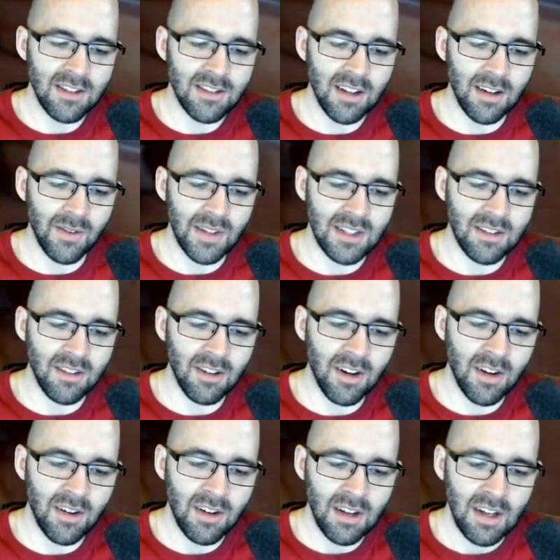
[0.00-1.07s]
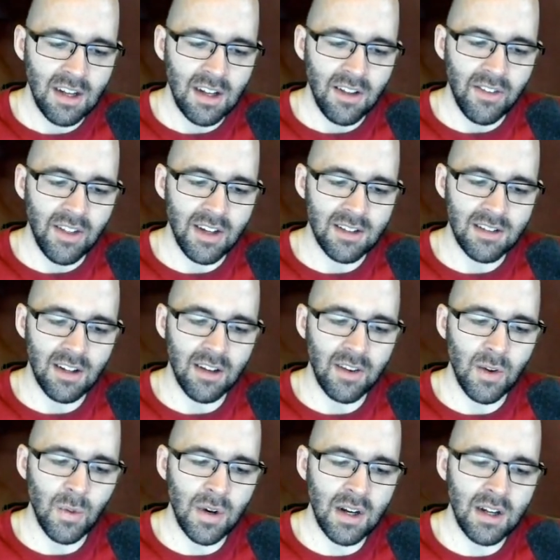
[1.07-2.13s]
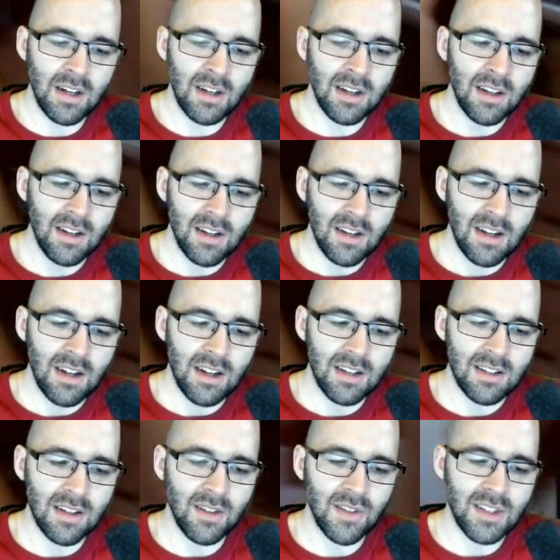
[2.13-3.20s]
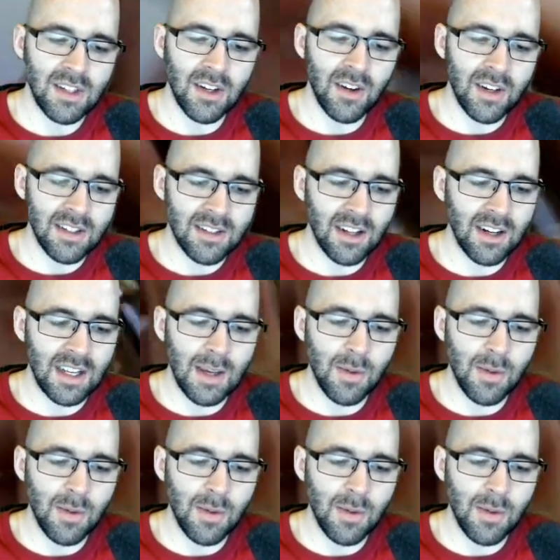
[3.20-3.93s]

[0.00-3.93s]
It's going to be 0, then it's going to be 1, it's going to be 0, it's going to